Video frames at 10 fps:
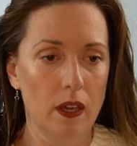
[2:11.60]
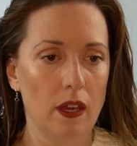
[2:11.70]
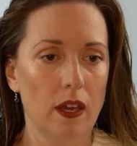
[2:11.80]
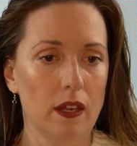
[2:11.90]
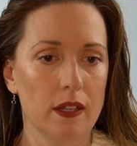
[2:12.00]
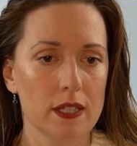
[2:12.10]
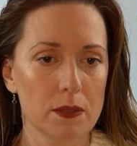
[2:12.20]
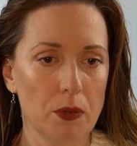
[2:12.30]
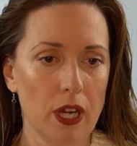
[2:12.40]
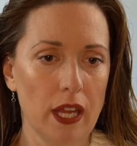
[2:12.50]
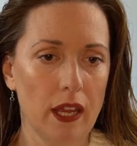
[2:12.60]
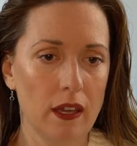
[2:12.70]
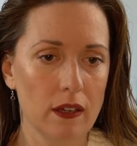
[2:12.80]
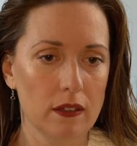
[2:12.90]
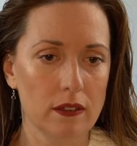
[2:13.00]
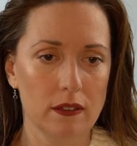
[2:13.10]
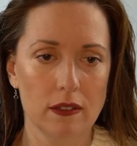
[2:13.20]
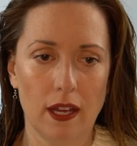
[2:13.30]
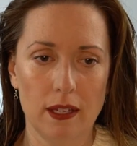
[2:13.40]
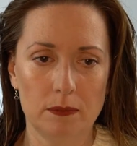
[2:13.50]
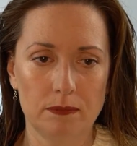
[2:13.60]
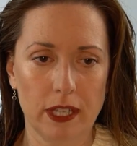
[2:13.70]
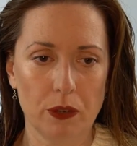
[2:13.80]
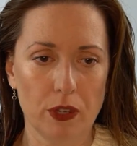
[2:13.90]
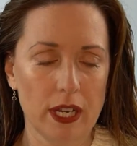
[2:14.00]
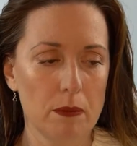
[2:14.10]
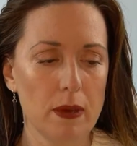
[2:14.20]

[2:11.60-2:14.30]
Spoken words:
and it's pretty liquidy,